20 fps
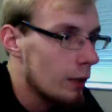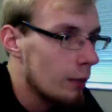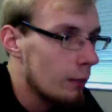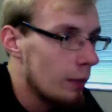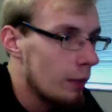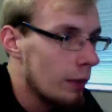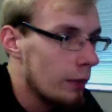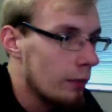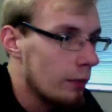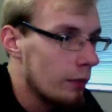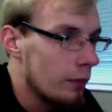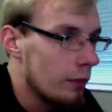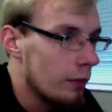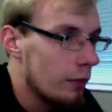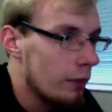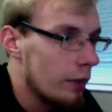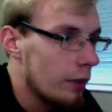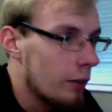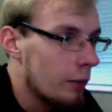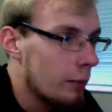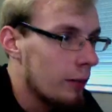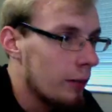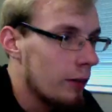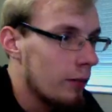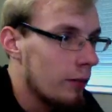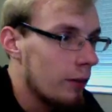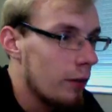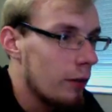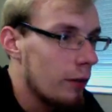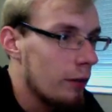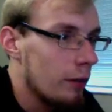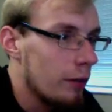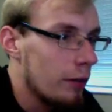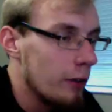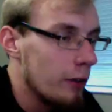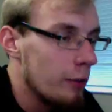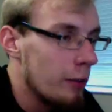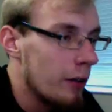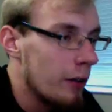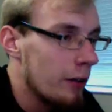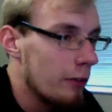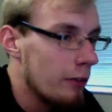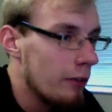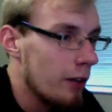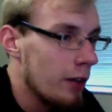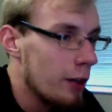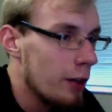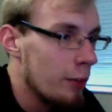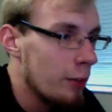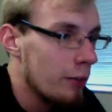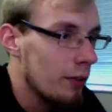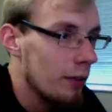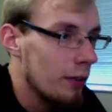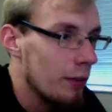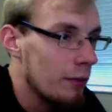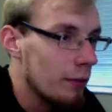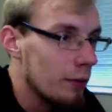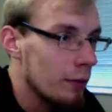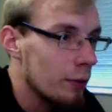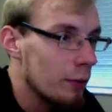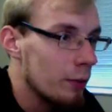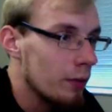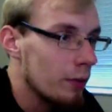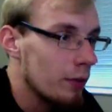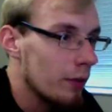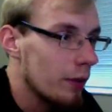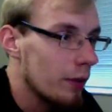I'm actually shocked myself at the amount of times that I've used